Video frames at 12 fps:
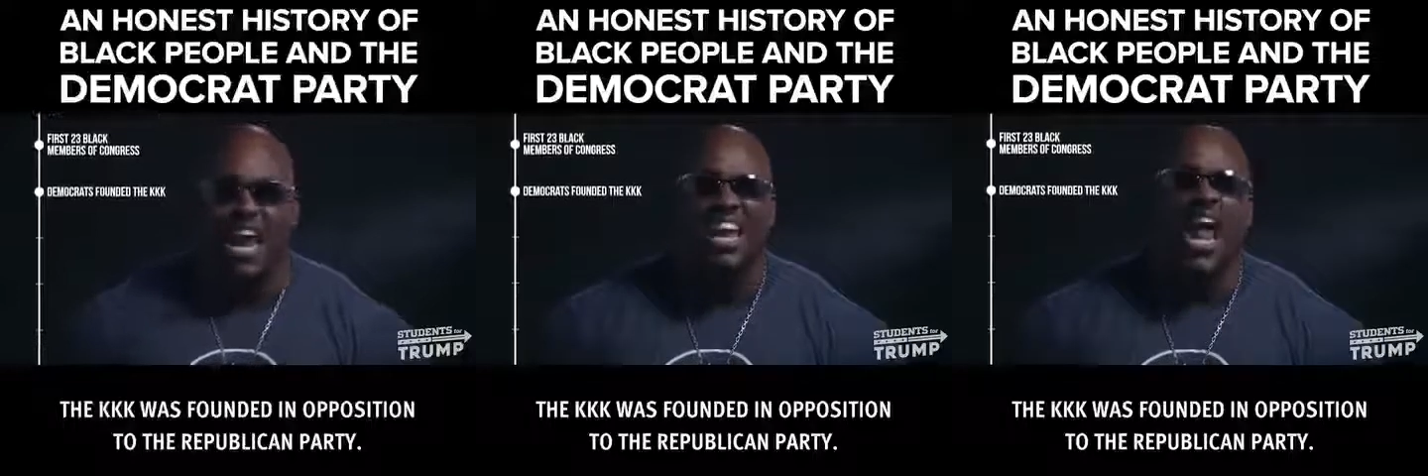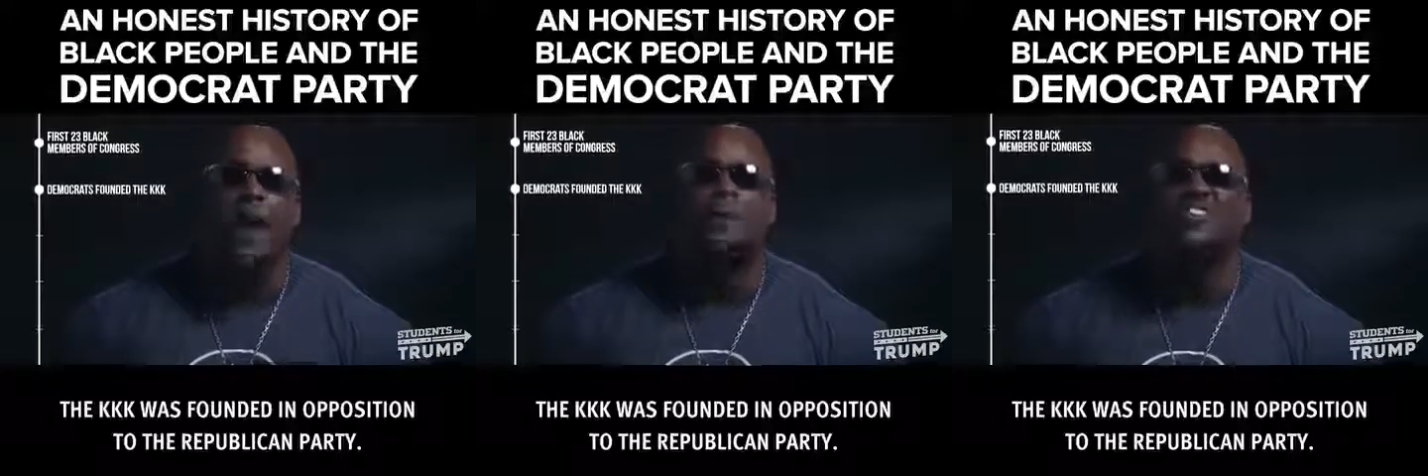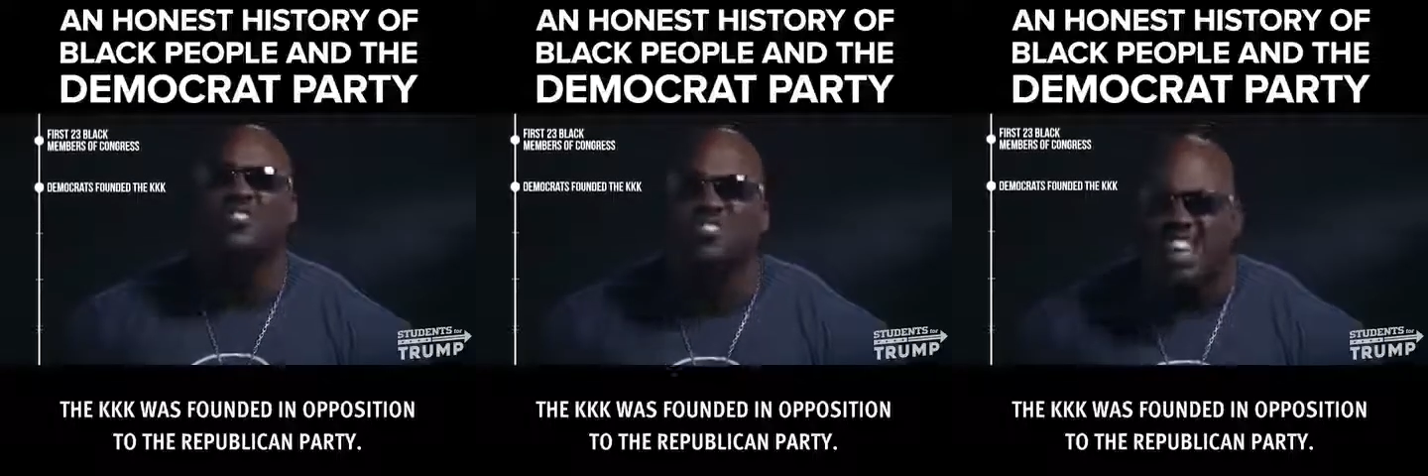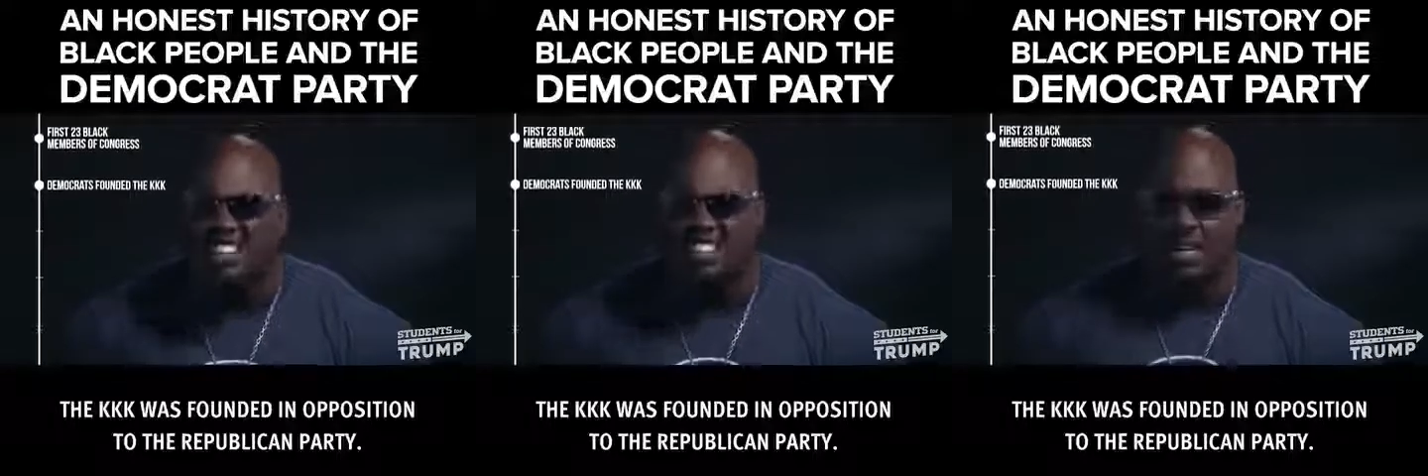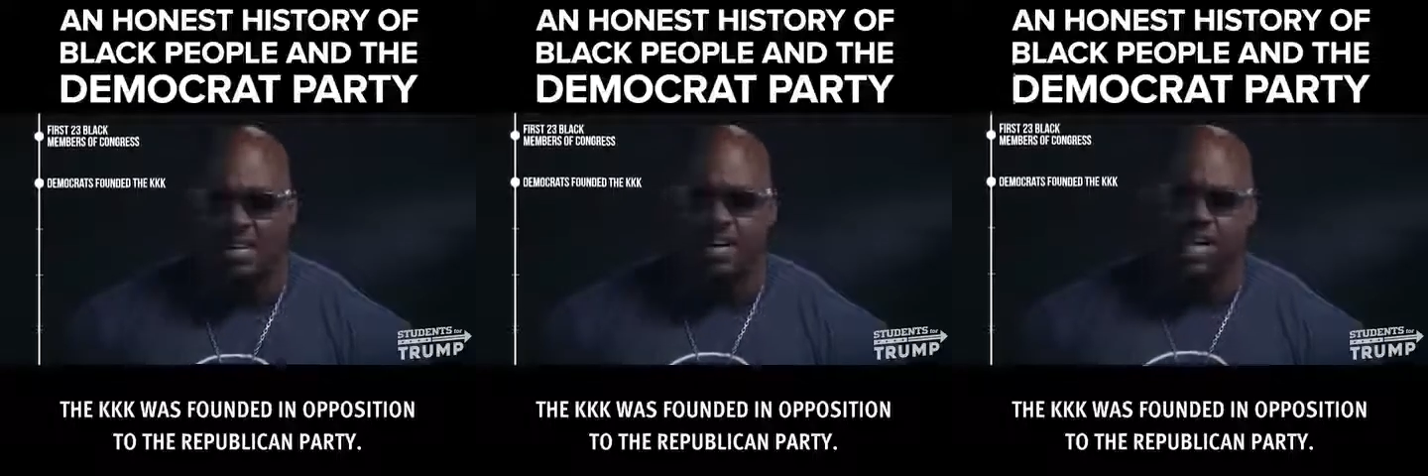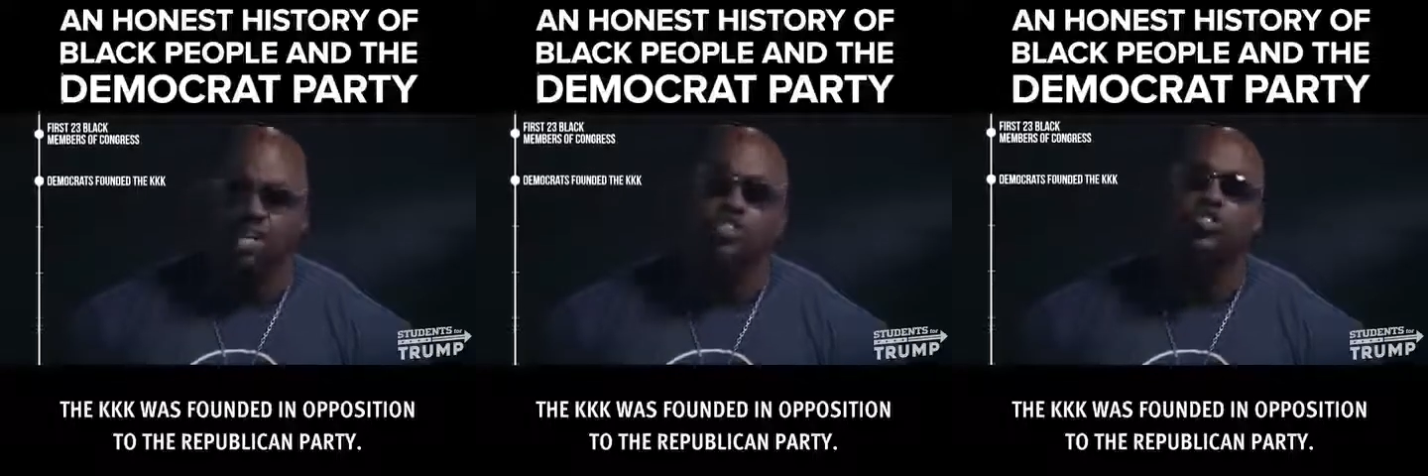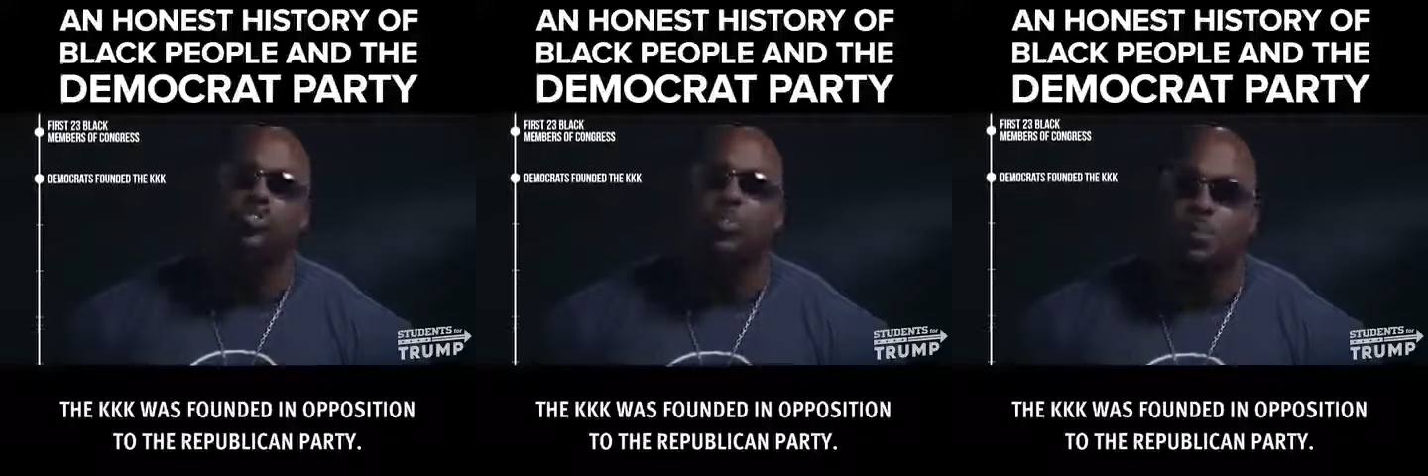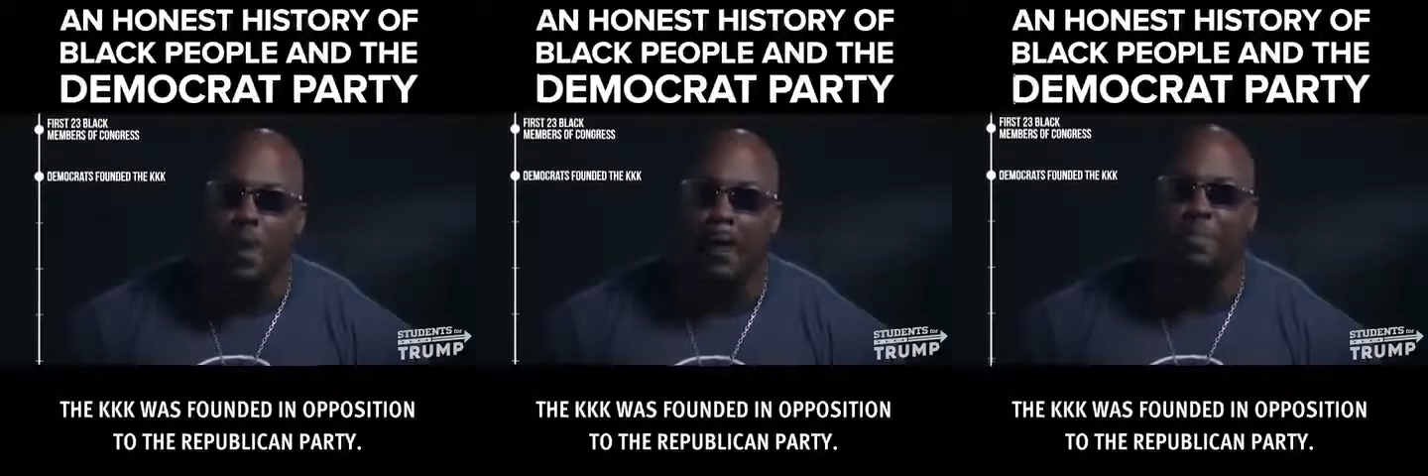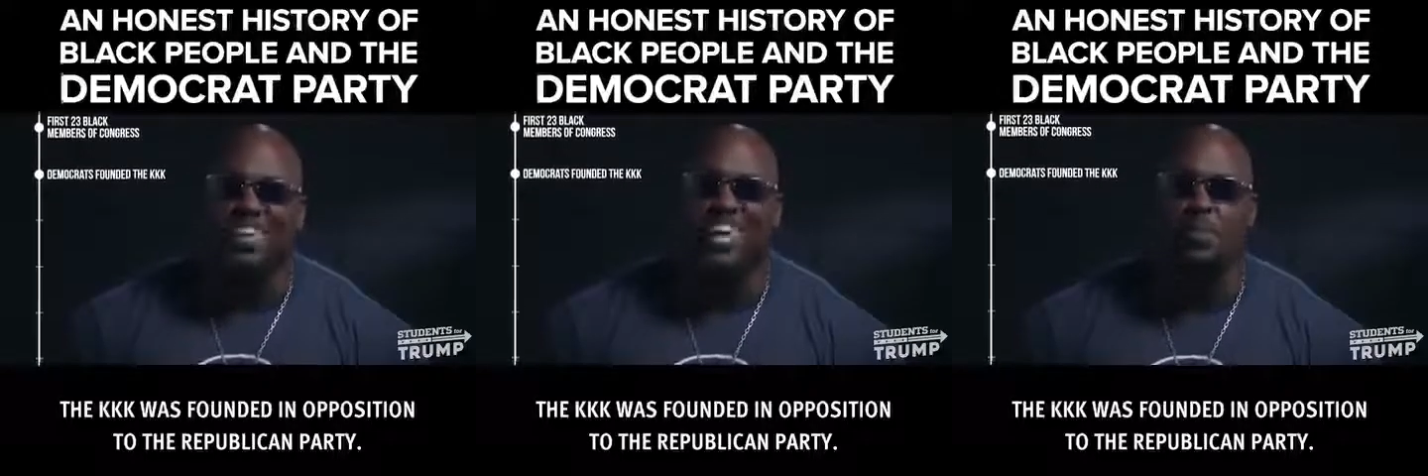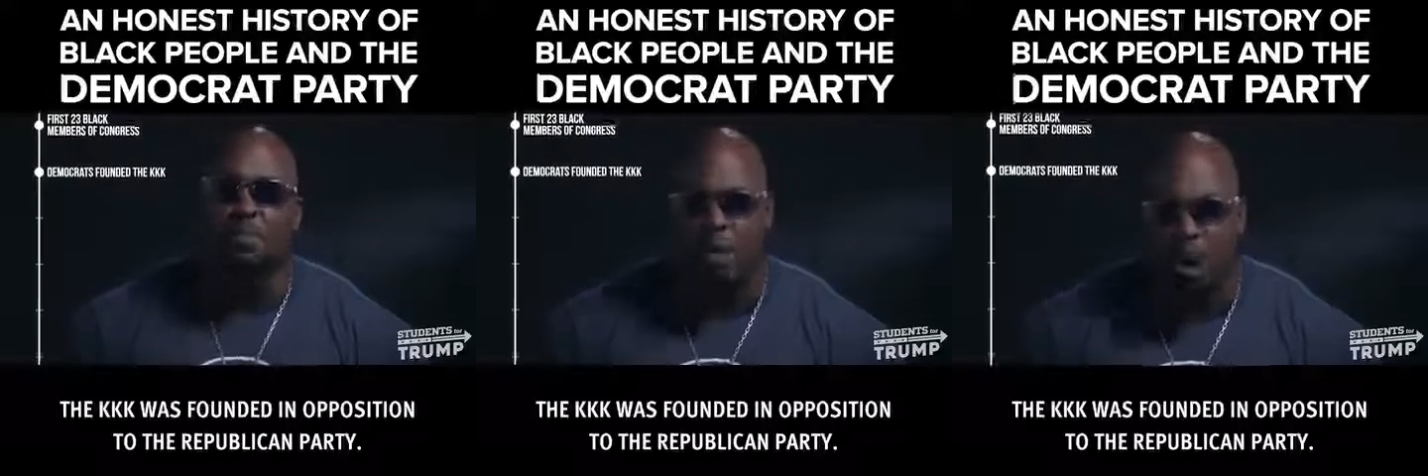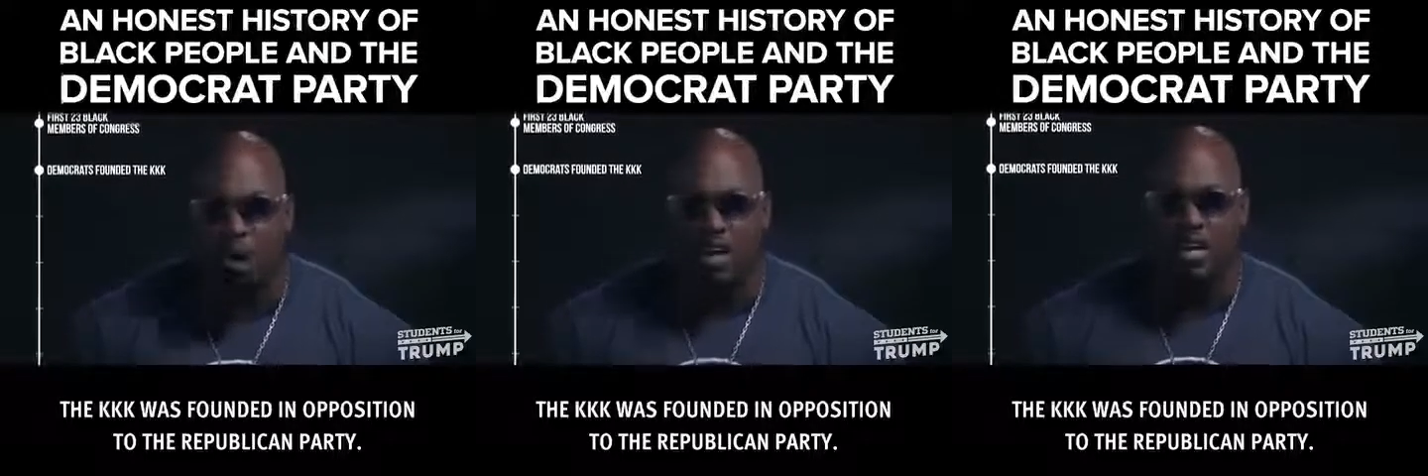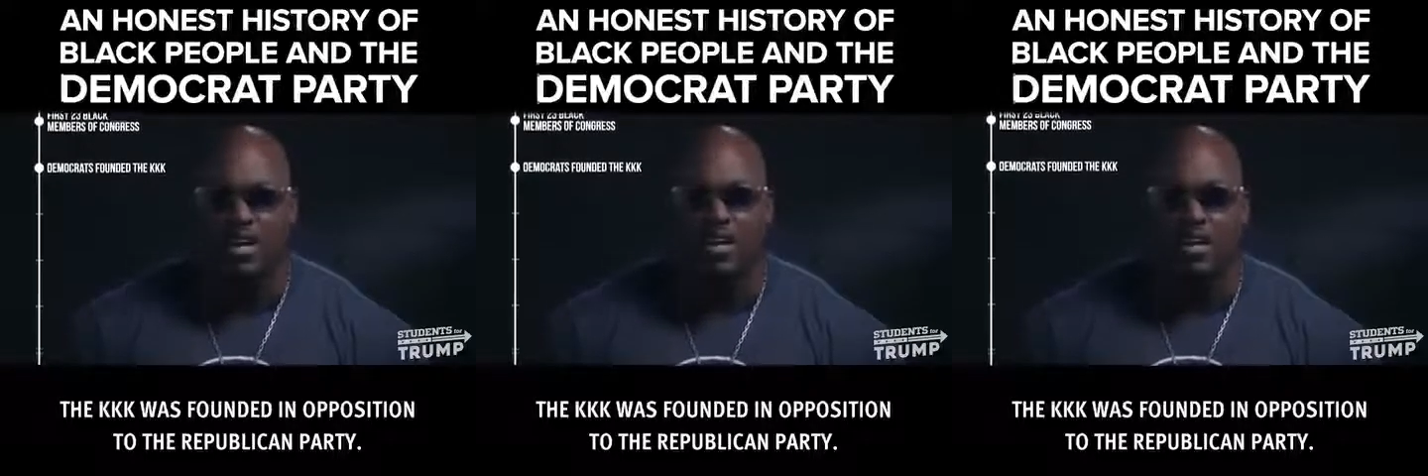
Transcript: in opposition to the Republican Party.